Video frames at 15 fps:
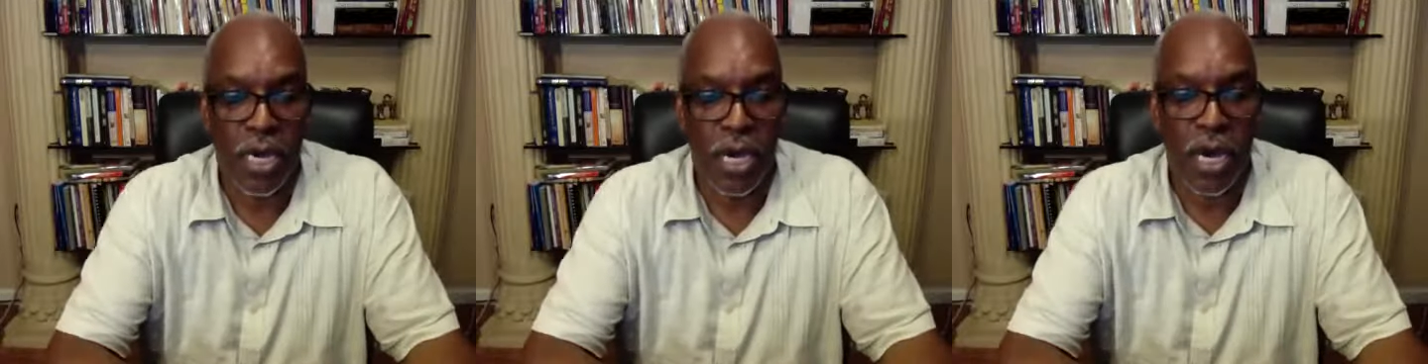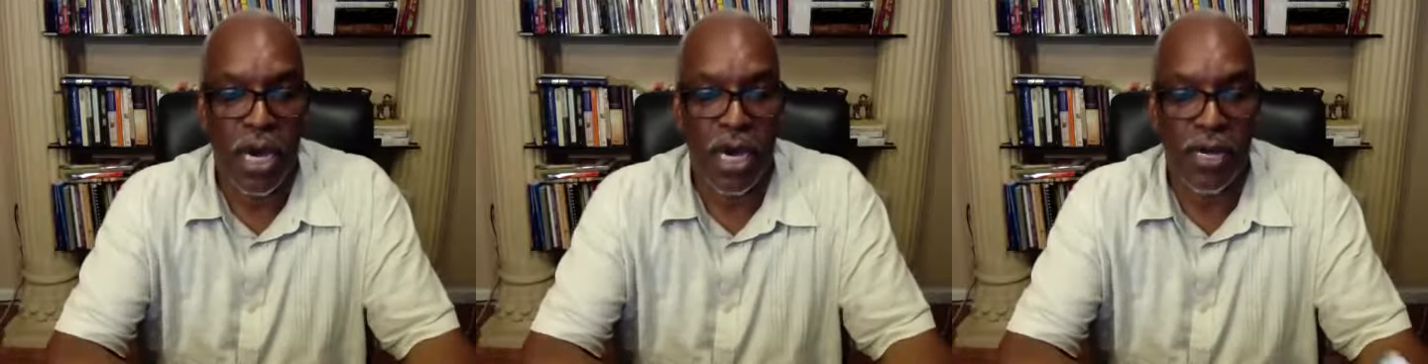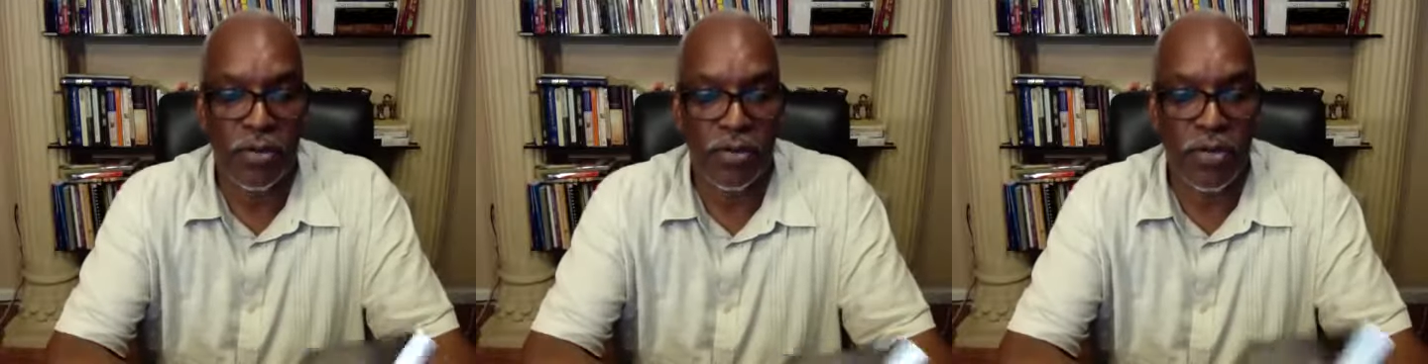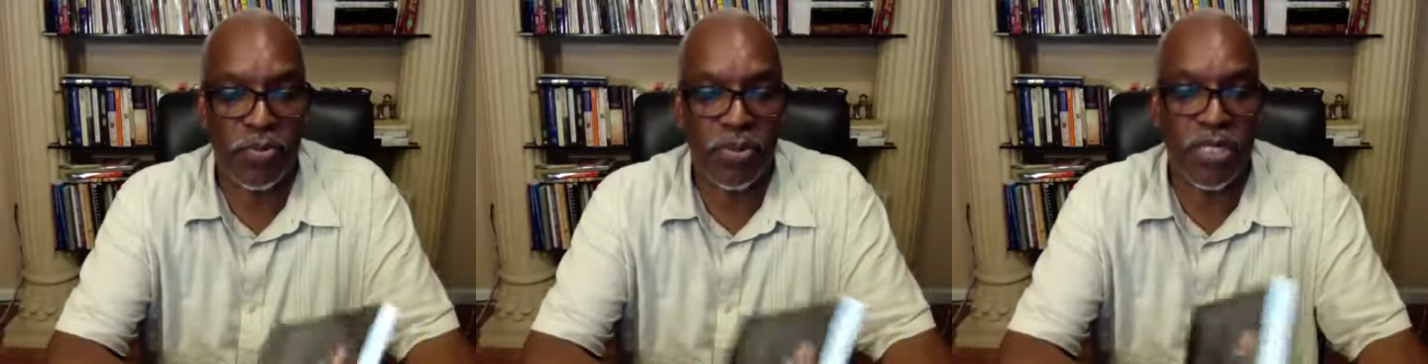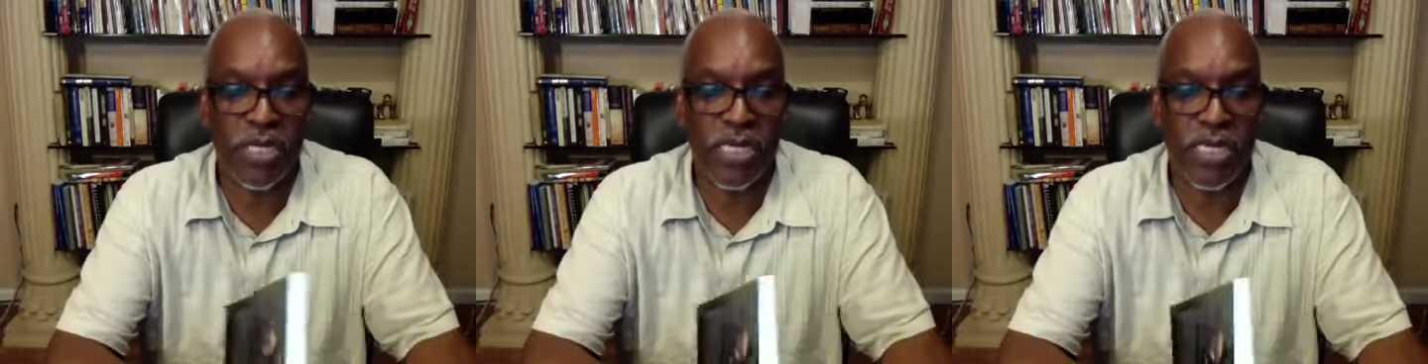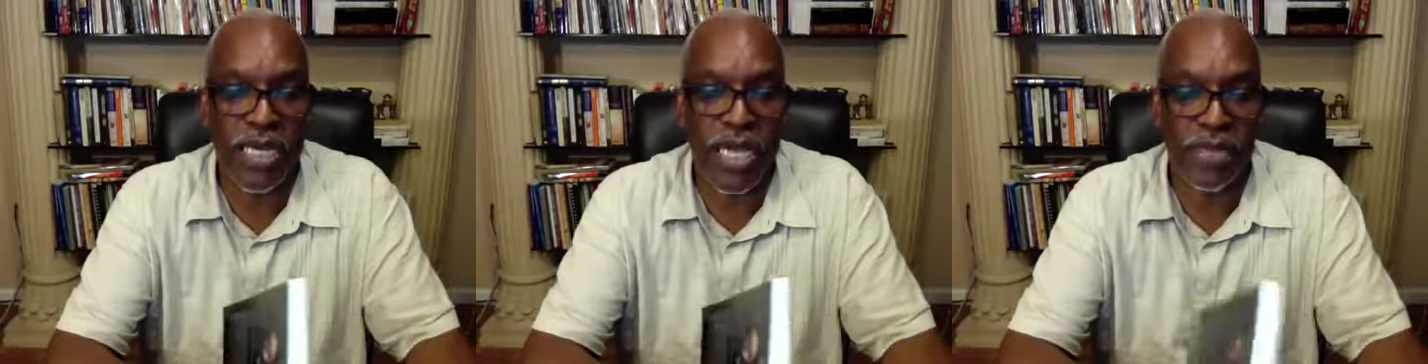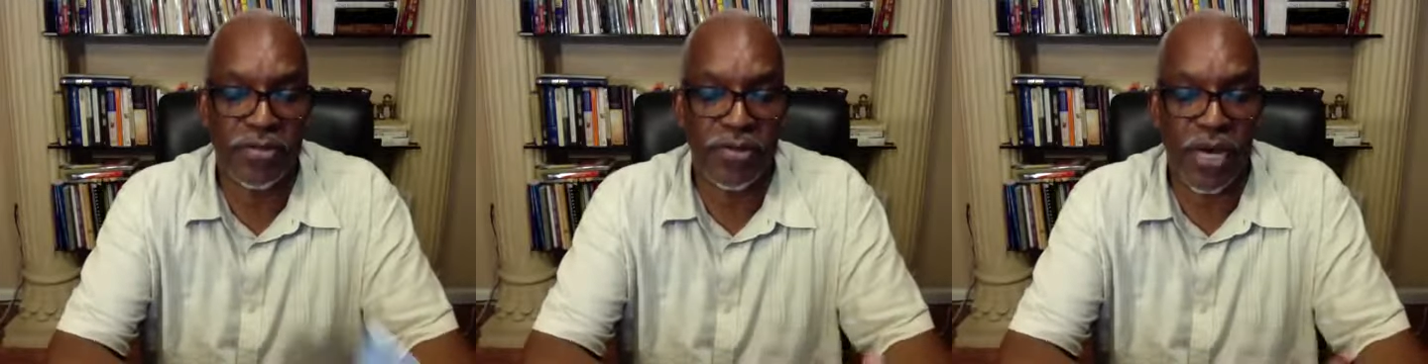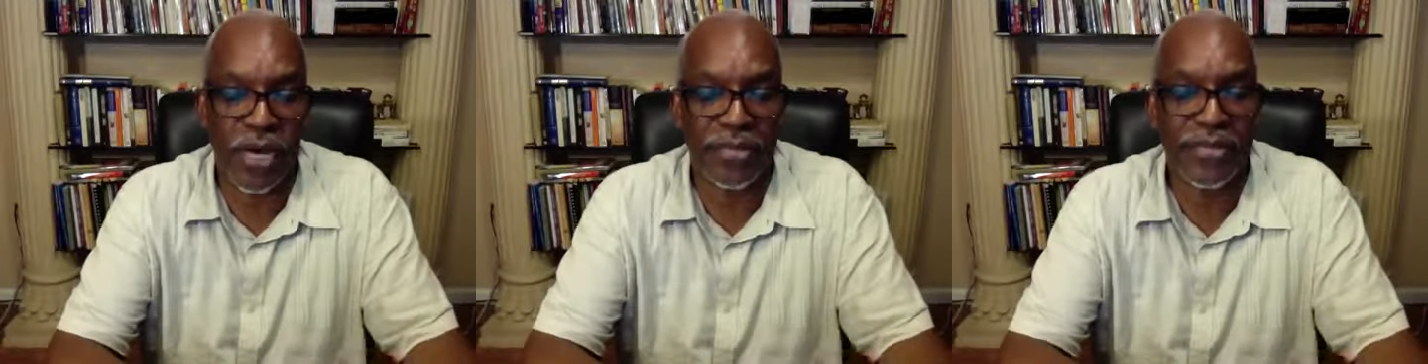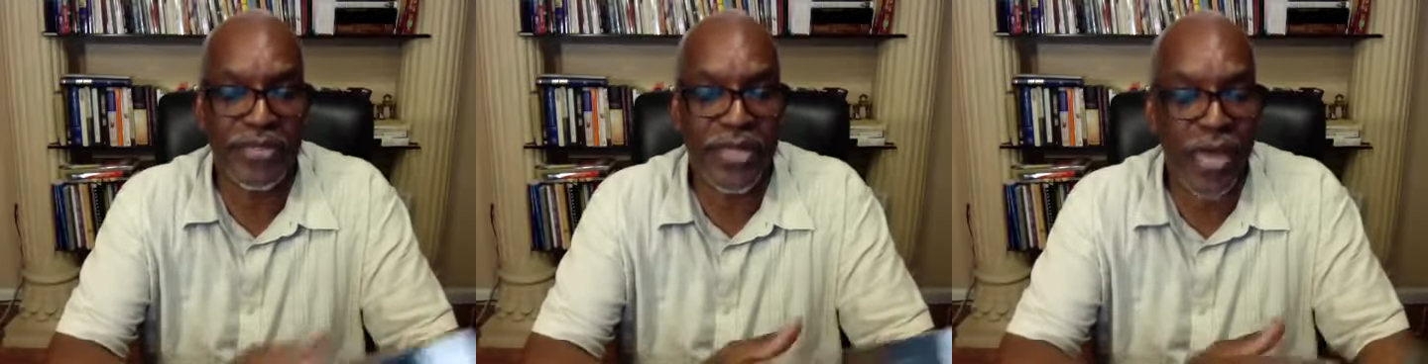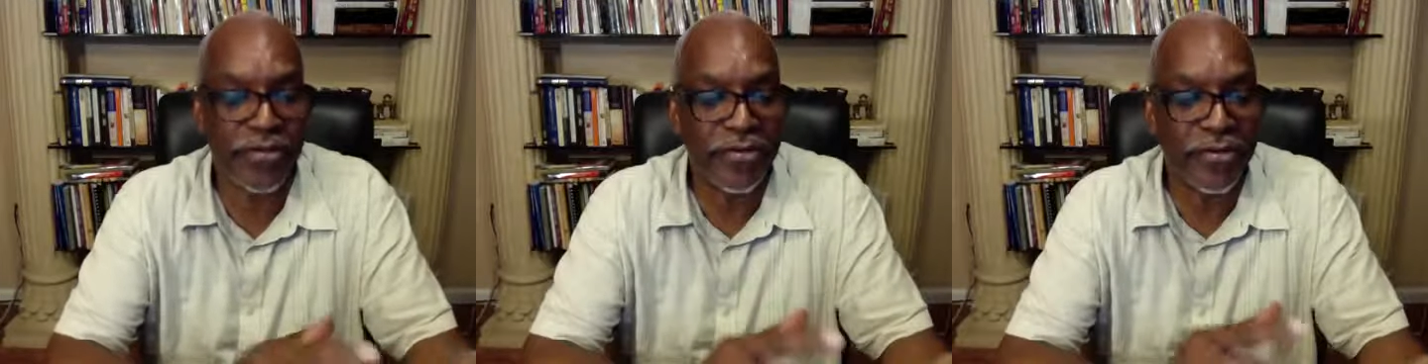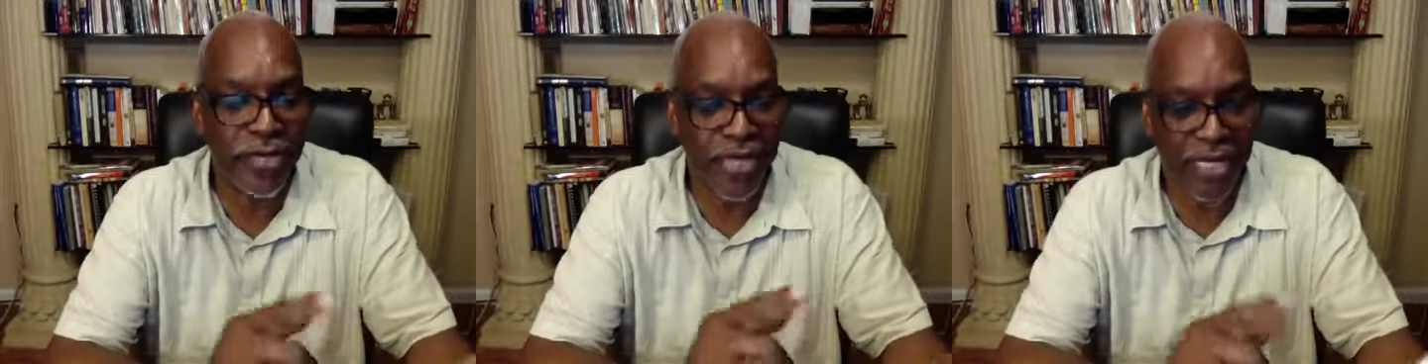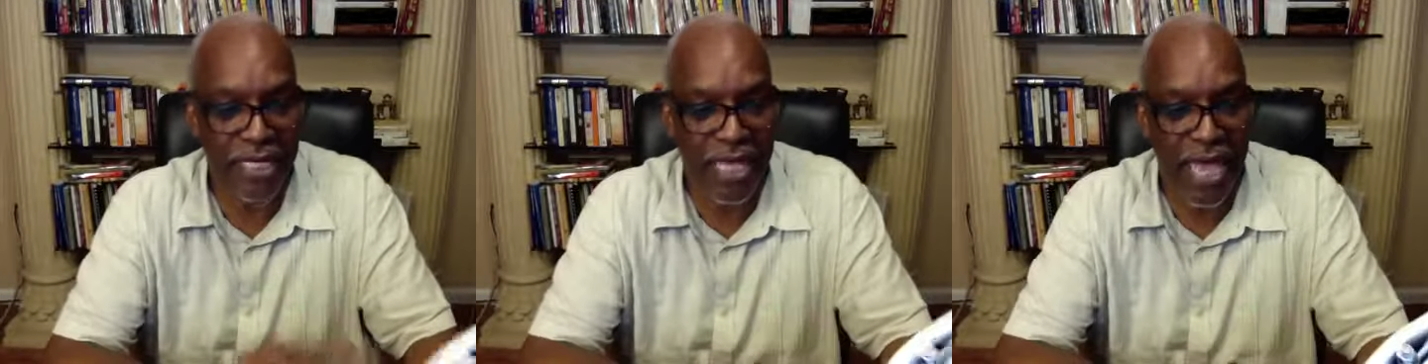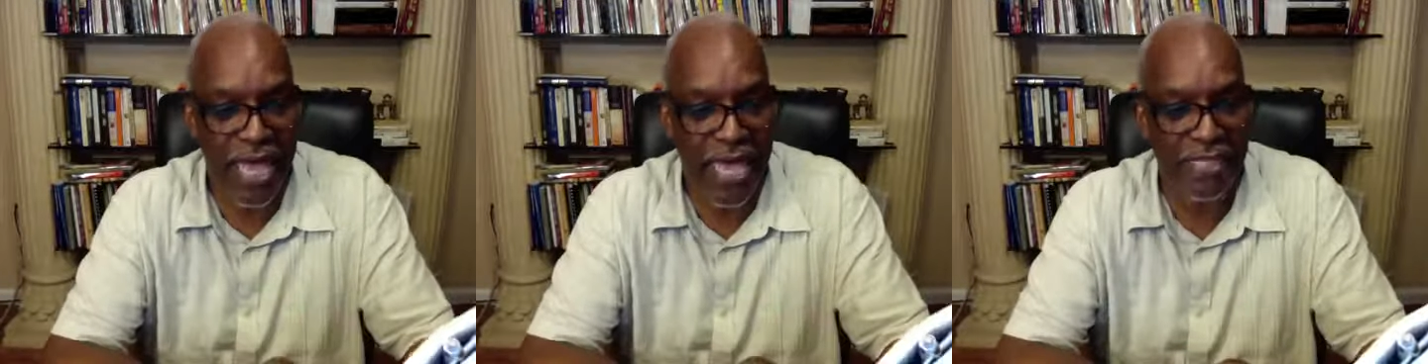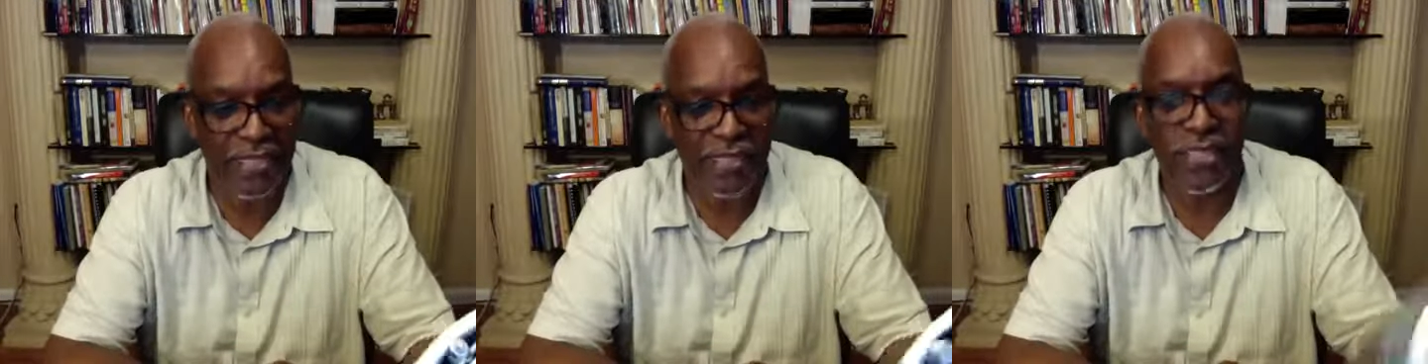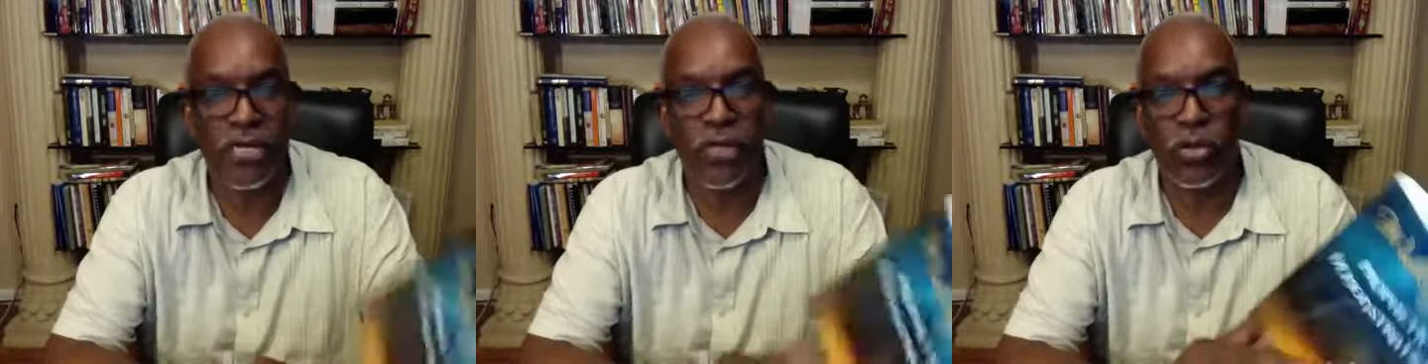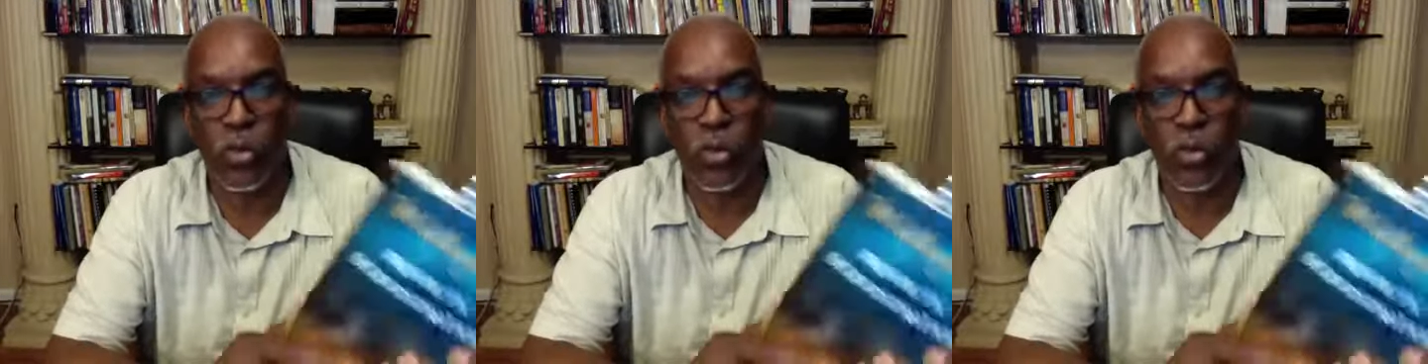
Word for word: uh, we're putting together another class,